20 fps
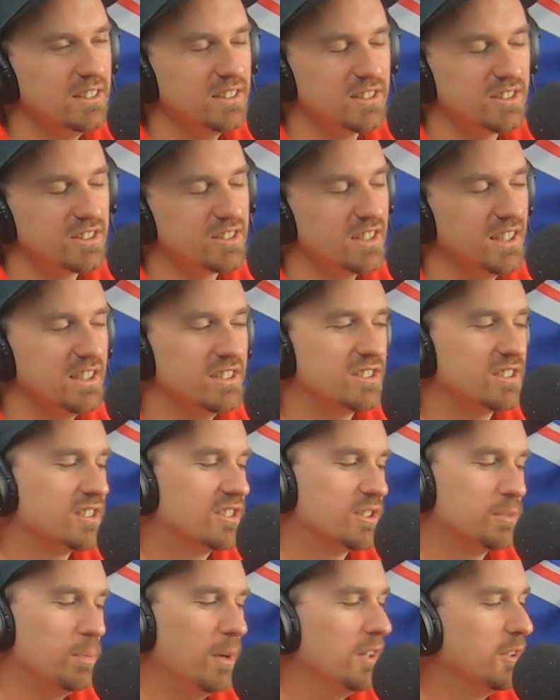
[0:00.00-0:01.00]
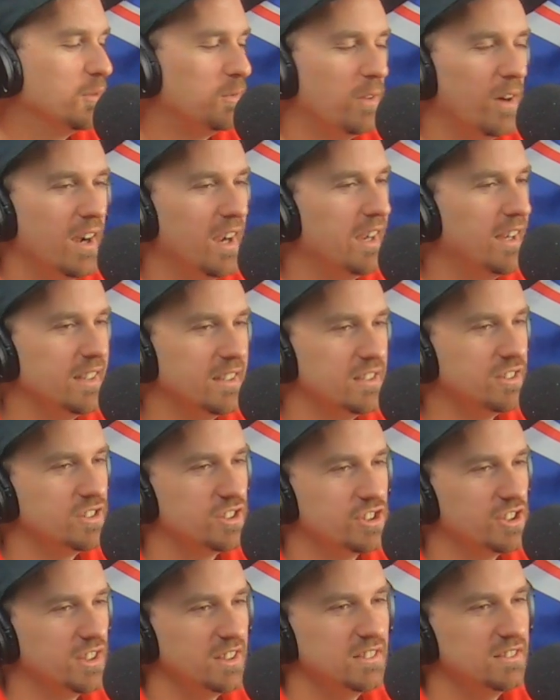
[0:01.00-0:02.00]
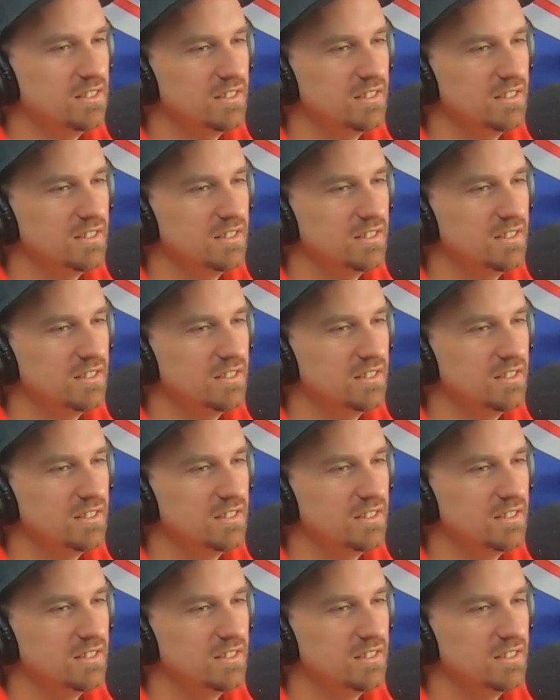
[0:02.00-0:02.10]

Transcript: It's, it's done. It's no one's Spotify gonna buy that song shit.